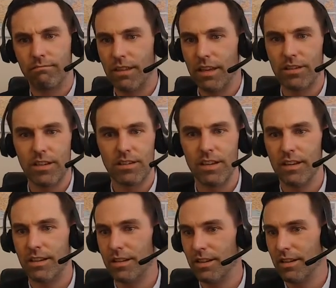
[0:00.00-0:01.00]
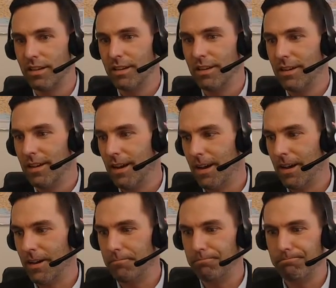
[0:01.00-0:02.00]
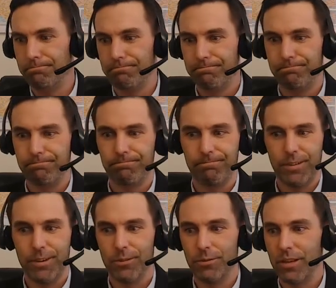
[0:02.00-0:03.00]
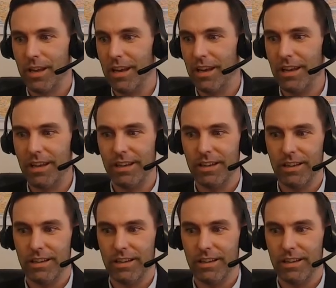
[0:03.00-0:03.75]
this isn't um, you know a